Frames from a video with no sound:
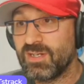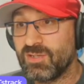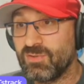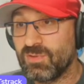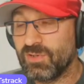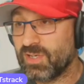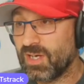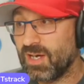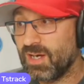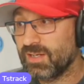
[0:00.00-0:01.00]
You look
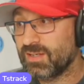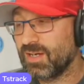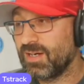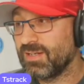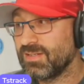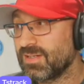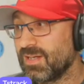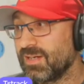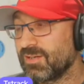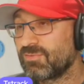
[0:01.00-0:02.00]
at guys
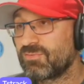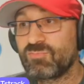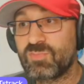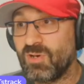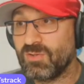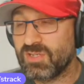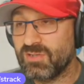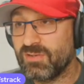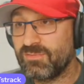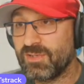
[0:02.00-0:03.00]
like
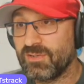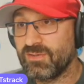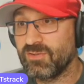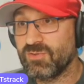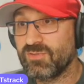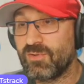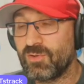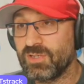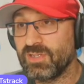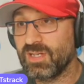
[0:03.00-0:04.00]
Colston Loveland, who's
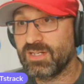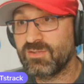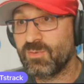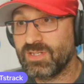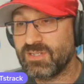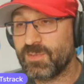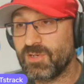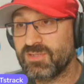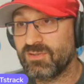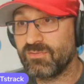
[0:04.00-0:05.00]
falling like 20
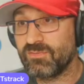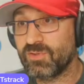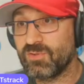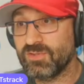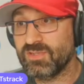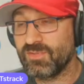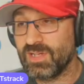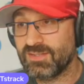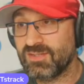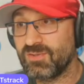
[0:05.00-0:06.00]
spots over the course of the
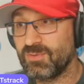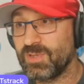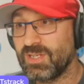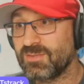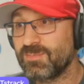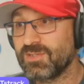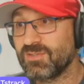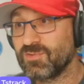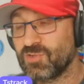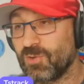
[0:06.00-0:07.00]
last 2 weeks
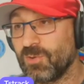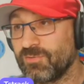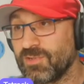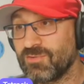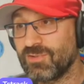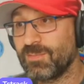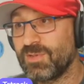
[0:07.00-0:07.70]
because of a shoulder injury.